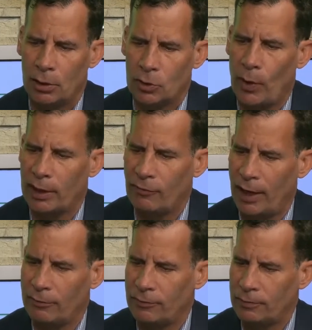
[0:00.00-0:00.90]

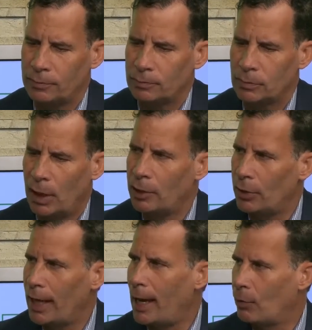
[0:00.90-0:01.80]

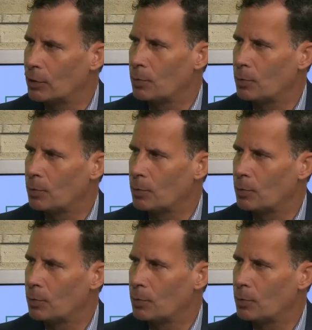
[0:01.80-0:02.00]
2,500 hours